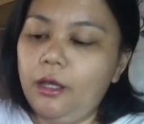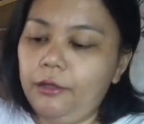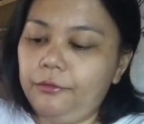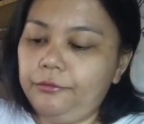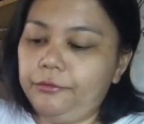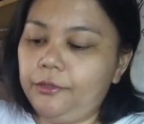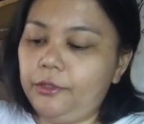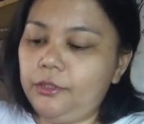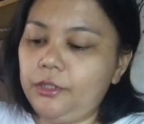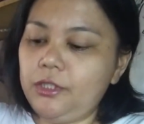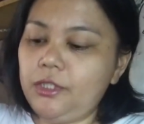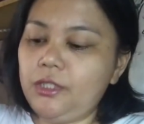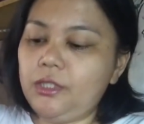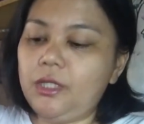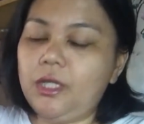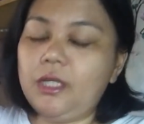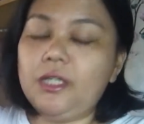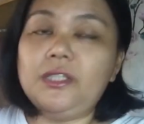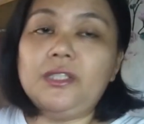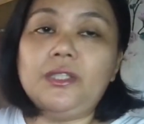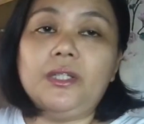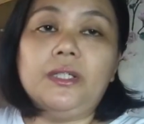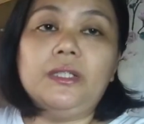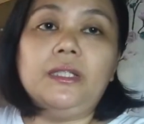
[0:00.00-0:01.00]
First,
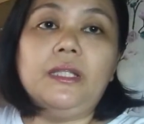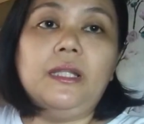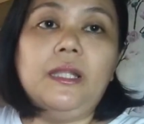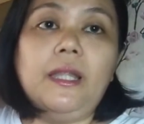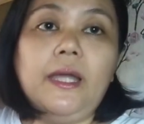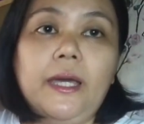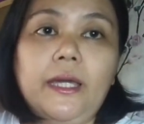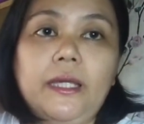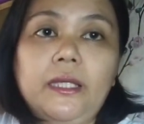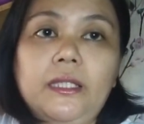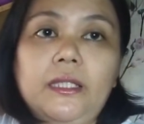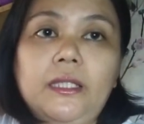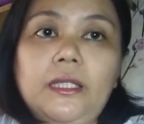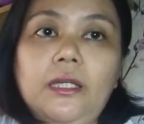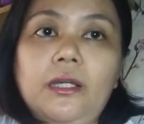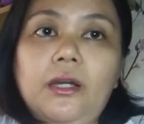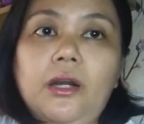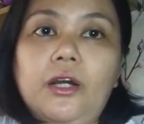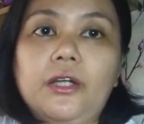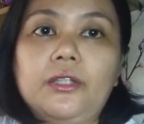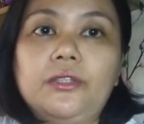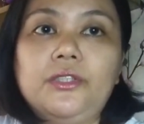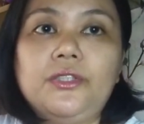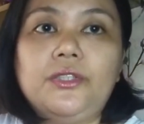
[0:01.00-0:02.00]
I saw the lining
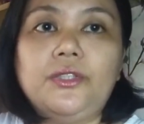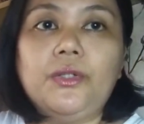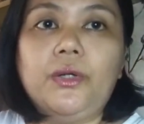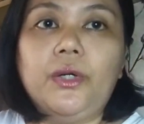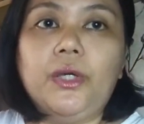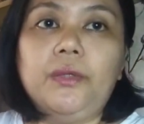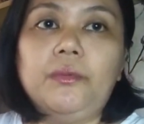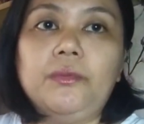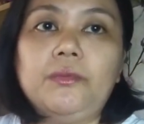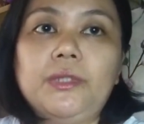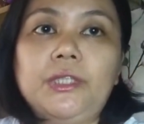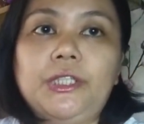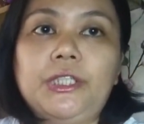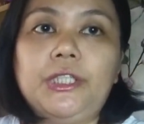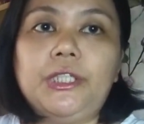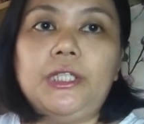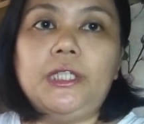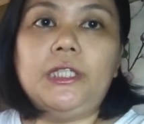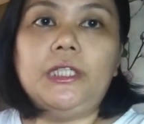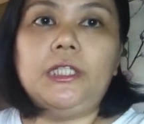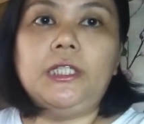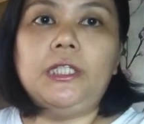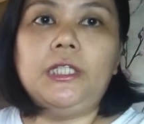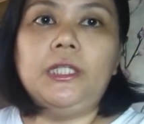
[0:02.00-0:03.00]
on the sewing
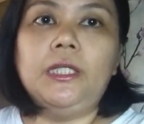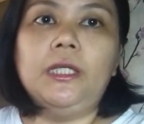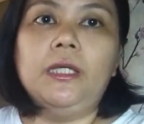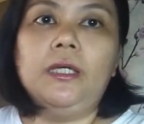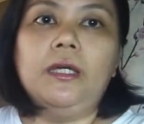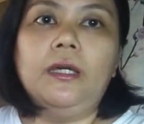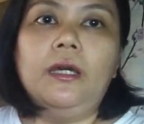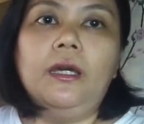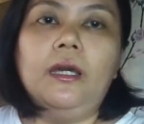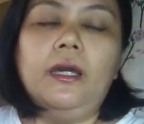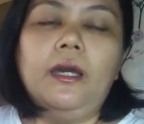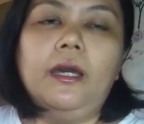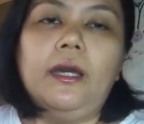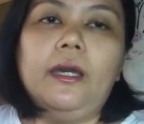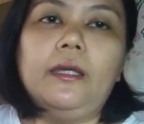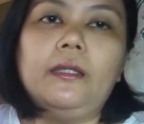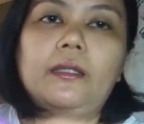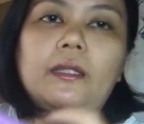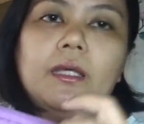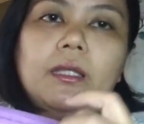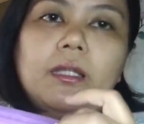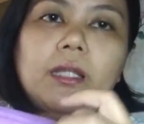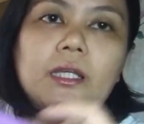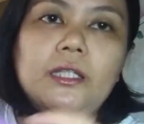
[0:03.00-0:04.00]
machine,
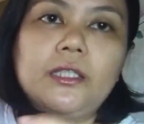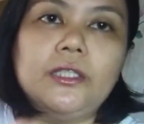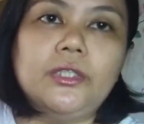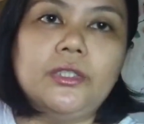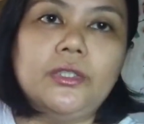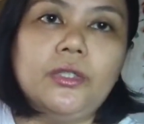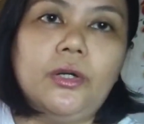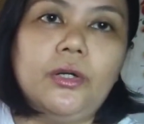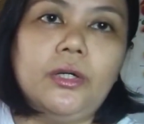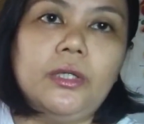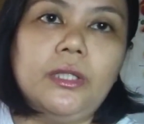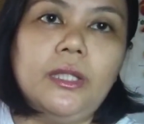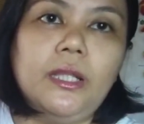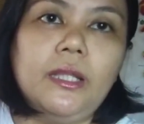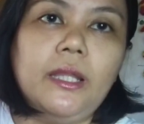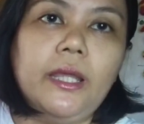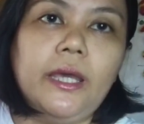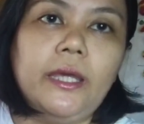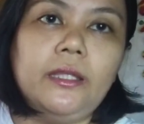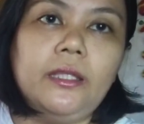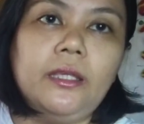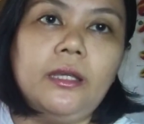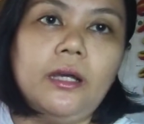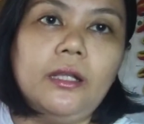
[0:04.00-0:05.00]
and then I saw the
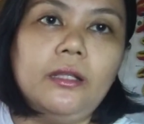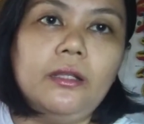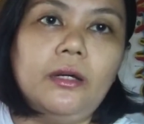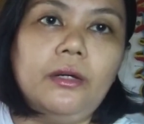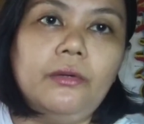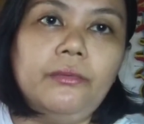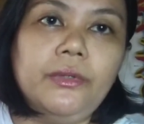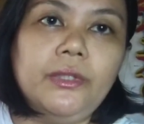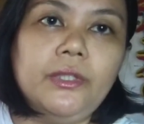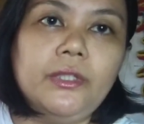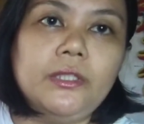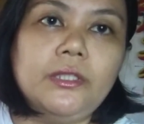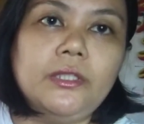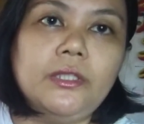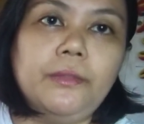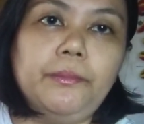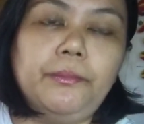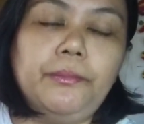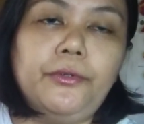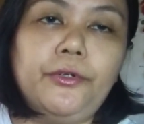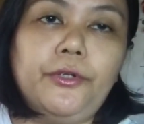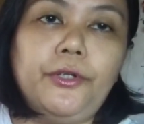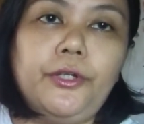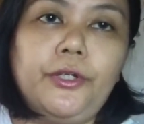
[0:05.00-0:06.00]
lining along with the
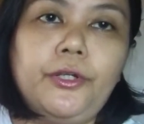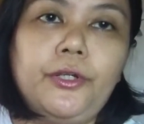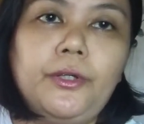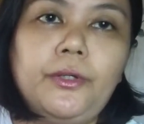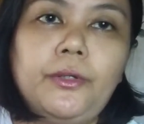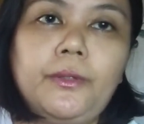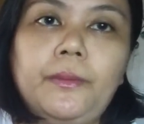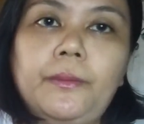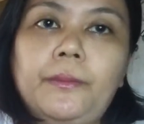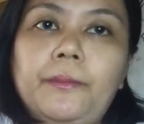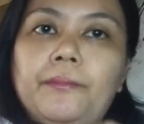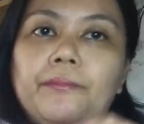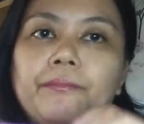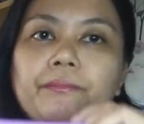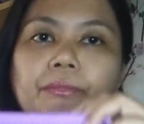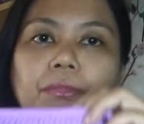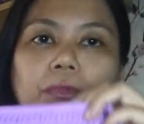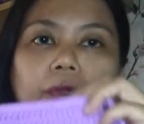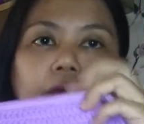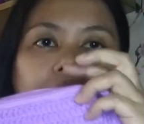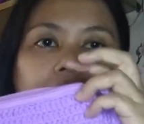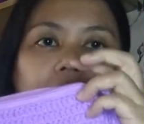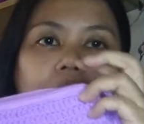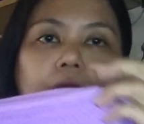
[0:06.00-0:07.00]
zipper
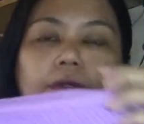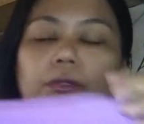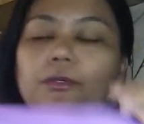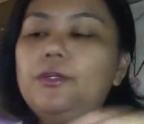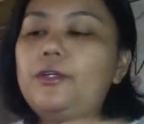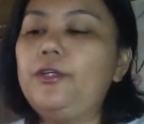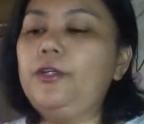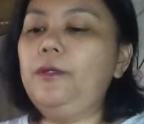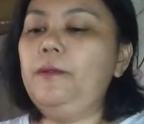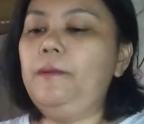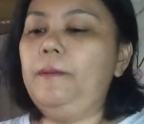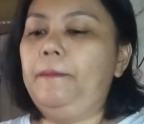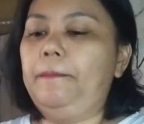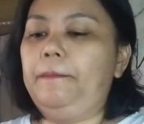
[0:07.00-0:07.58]
together.